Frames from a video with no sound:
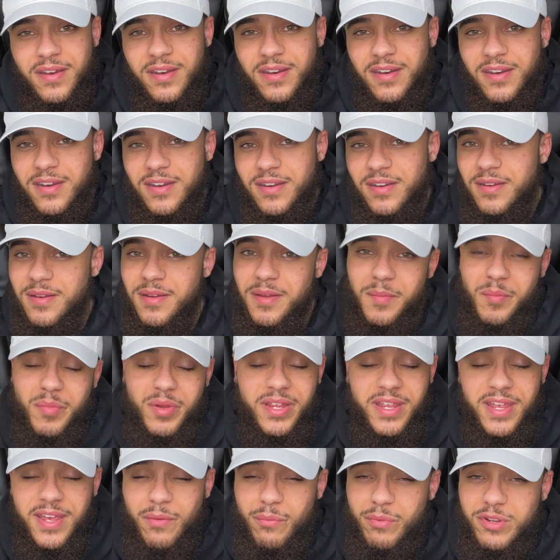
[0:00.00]
Uh,
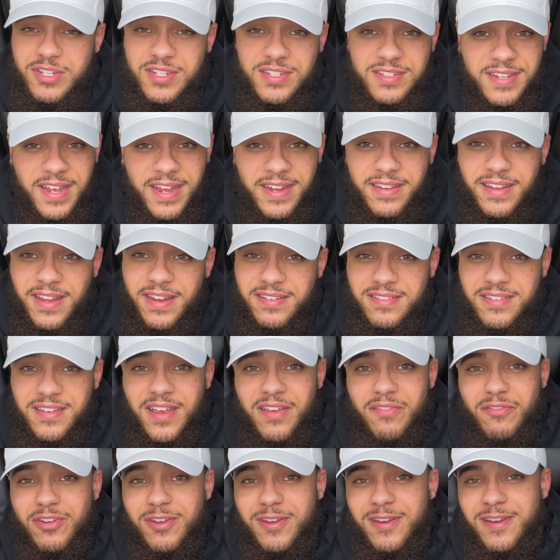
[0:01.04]
but yeah, we just had
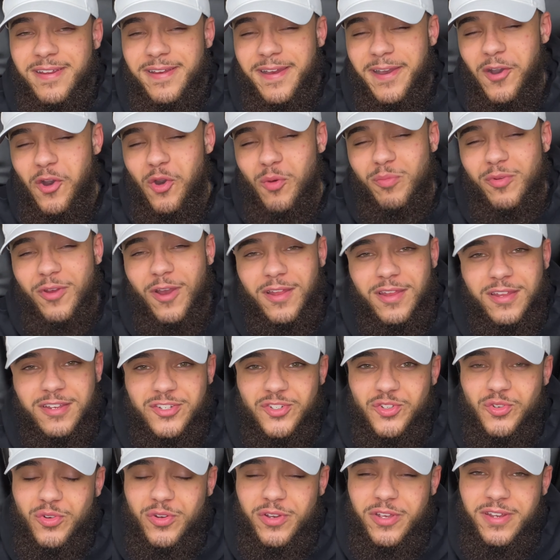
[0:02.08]
Thanksgiving. I hope y'all
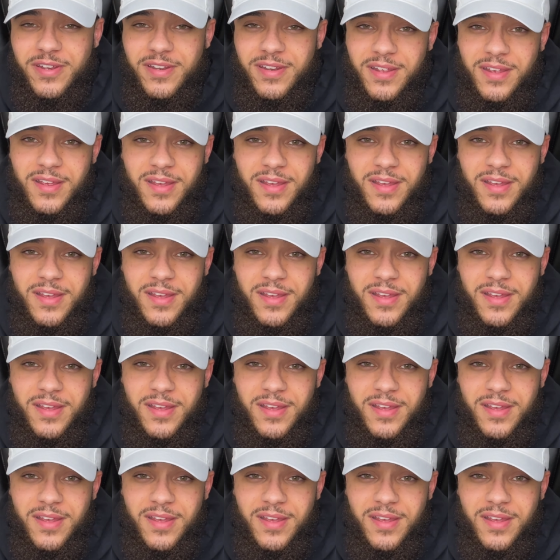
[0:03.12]
enjoyed.